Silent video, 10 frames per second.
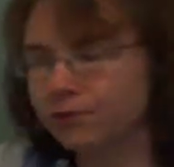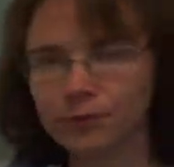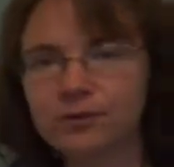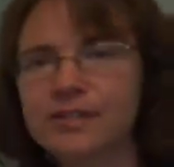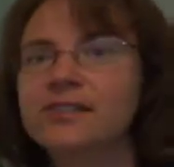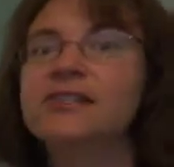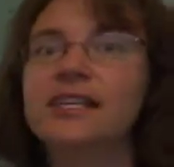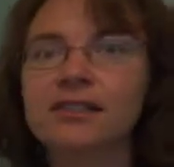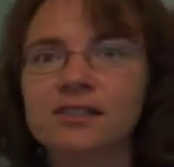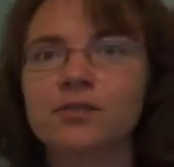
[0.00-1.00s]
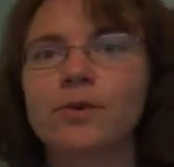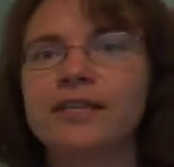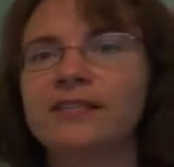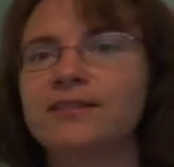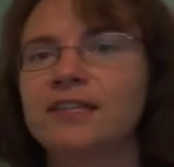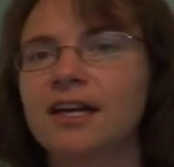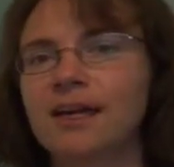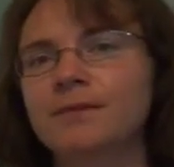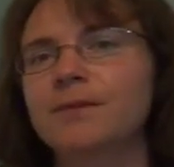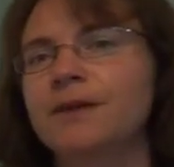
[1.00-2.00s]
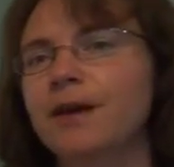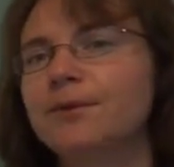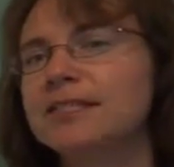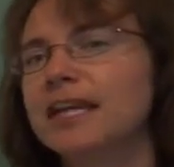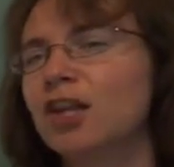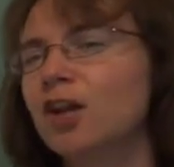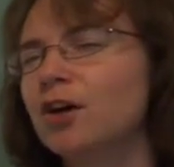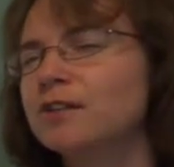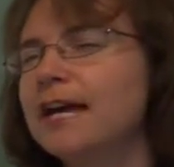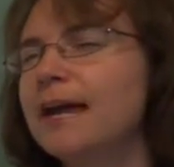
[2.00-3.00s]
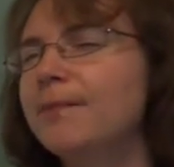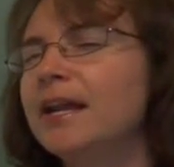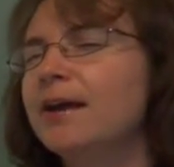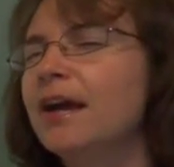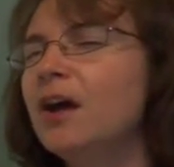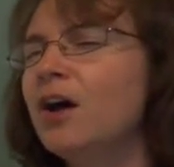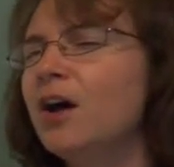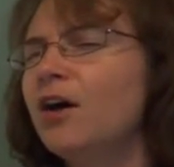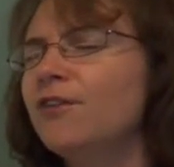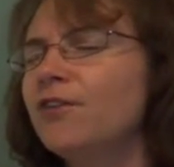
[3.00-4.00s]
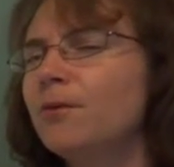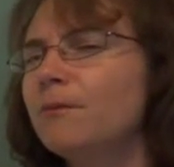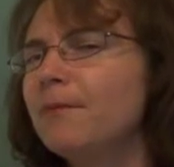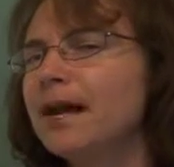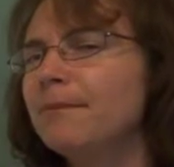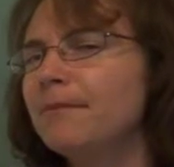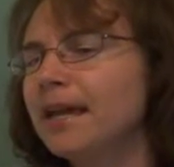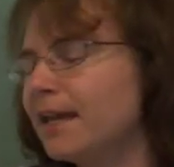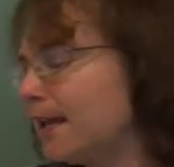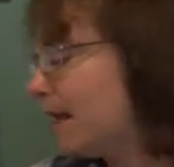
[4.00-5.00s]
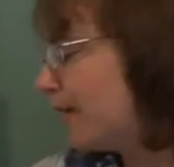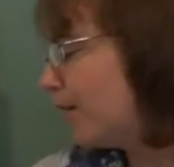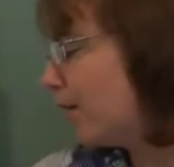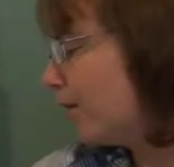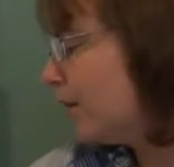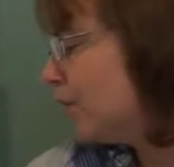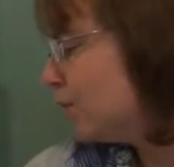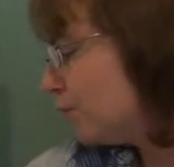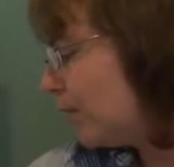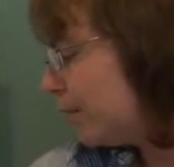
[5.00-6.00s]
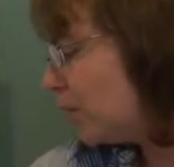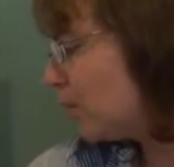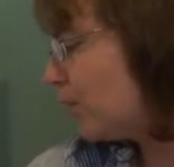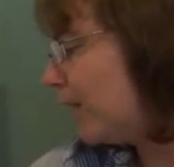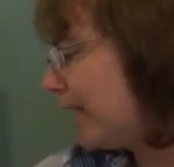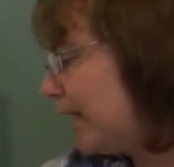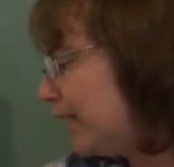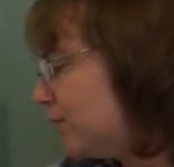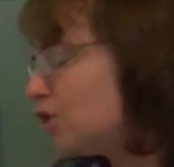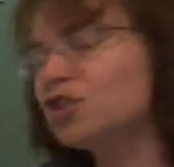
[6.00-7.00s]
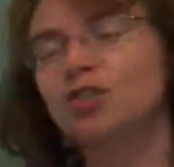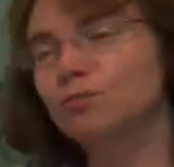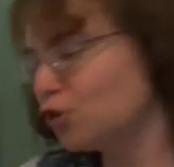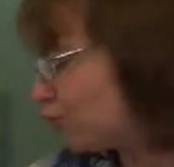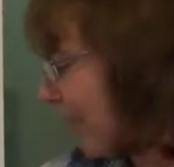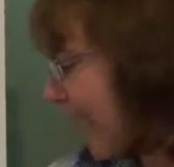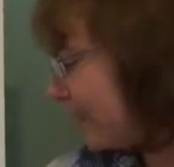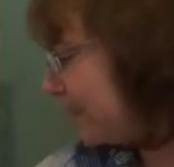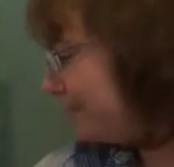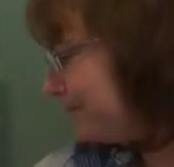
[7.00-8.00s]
through the 6 27 times, but that would take a long time, and I also might make an error. So I'm going to go ahead and just subtract